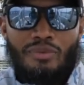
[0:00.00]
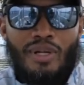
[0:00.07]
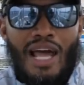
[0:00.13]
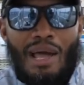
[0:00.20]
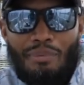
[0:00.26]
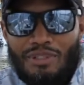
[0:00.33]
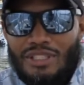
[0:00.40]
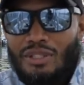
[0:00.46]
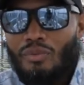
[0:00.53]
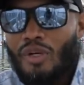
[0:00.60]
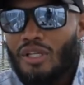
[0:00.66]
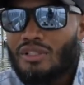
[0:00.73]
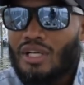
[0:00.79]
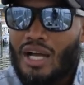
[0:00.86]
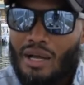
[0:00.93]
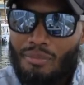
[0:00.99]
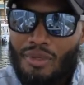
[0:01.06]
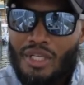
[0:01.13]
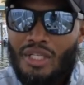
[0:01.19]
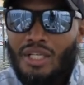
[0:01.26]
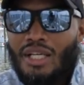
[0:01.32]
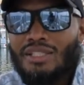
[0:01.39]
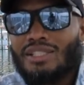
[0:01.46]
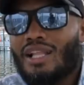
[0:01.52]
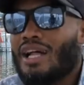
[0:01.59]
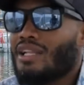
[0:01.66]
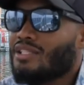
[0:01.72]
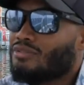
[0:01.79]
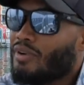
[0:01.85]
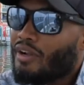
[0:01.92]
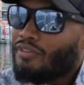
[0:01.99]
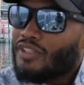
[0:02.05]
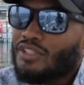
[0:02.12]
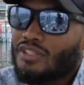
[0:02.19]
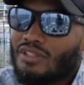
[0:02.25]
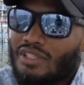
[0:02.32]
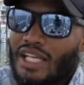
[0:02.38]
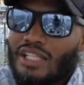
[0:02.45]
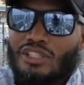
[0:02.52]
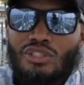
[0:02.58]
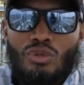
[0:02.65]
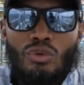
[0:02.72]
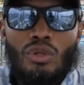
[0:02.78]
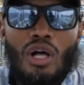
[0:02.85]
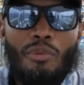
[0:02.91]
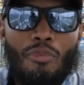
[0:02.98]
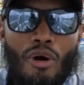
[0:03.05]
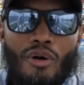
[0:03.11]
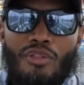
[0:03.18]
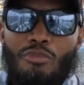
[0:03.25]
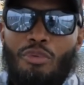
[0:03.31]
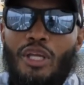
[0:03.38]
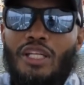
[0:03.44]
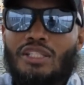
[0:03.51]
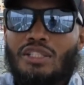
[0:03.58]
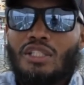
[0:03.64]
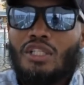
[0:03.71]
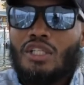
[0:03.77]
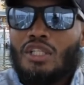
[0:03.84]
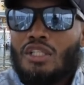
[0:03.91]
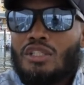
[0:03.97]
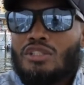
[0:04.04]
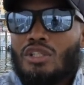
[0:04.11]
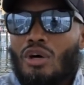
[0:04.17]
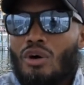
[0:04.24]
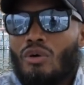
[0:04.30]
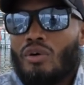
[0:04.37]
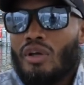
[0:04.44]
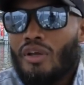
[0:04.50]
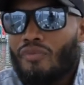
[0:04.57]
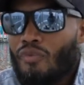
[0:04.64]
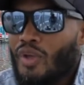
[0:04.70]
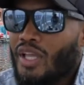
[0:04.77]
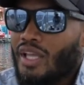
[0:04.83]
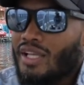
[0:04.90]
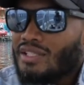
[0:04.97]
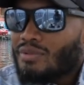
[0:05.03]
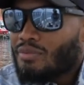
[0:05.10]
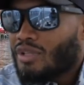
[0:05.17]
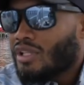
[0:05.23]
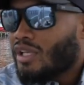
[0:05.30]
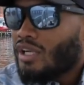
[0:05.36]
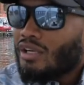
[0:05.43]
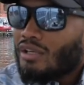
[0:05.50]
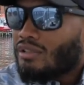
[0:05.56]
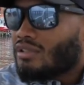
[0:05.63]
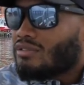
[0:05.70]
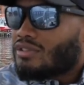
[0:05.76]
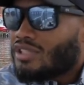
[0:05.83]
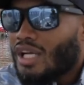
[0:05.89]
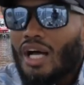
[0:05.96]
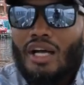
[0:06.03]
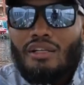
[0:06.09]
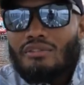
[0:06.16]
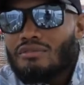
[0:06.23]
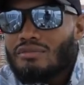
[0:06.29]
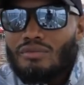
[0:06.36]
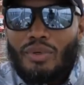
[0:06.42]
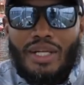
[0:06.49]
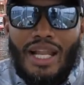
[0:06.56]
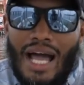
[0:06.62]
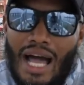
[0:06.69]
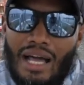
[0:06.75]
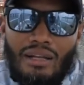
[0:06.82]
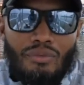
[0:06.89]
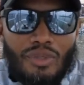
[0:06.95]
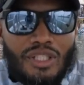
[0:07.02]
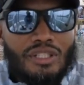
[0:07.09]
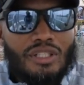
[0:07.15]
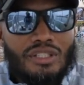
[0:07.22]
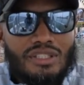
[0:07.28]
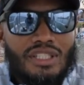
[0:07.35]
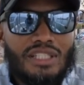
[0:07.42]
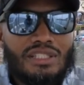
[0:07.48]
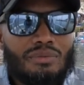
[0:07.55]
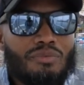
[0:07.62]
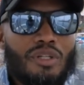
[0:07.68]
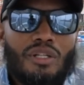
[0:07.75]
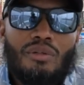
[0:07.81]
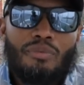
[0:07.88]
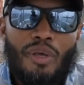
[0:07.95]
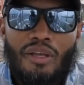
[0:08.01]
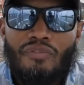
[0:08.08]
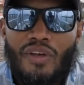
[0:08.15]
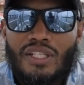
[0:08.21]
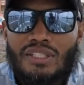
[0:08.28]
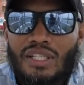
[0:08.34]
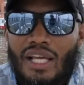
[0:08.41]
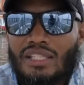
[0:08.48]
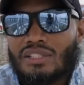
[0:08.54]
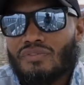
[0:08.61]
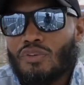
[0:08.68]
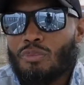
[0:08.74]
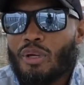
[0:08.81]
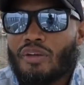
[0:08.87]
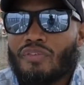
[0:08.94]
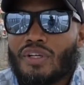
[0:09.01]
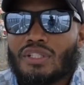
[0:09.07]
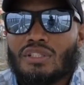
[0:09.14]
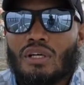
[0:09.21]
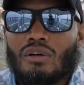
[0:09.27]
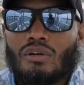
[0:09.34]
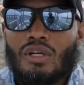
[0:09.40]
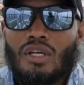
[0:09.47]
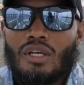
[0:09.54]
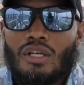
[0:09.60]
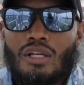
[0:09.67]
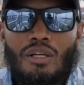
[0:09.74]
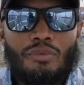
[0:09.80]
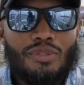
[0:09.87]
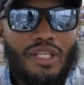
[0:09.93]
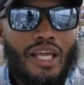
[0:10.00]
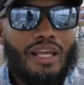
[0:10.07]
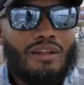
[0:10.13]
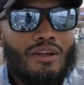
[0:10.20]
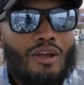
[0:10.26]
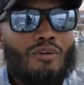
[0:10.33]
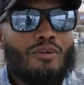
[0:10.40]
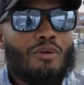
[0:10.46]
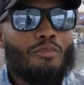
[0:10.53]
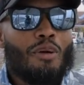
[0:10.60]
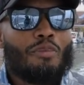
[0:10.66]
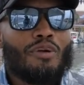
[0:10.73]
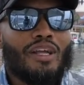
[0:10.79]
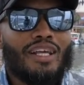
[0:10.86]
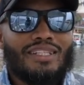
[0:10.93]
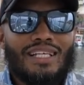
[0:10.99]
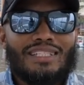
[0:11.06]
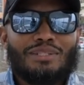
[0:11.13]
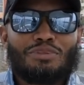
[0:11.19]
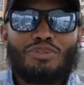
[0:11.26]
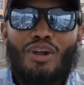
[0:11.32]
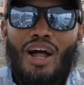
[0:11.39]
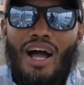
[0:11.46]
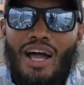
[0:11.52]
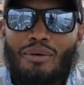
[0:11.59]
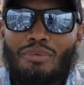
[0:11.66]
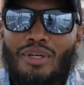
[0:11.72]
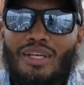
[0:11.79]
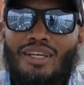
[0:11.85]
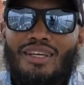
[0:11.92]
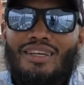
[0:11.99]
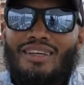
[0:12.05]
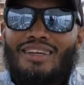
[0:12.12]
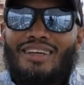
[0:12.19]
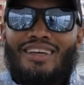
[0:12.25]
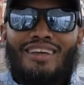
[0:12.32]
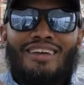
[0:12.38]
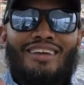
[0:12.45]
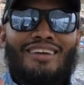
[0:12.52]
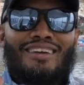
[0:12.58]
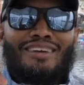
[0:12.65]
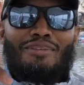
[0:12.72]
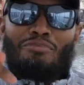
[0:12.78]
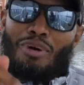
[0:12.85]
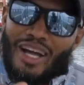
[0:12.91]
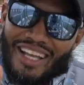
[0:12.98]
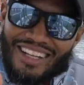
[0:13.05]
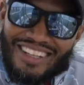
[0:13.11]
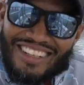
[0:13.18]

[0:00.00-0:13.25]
What happens in the wintertime is a lot of these redfish tend to school up on the beach, so if we can get some clear sun, whatnot, we could see some really big fish and catch a few big fish. So Woo. you know what I'm saying? Woo. Remember, hit that subscribe button.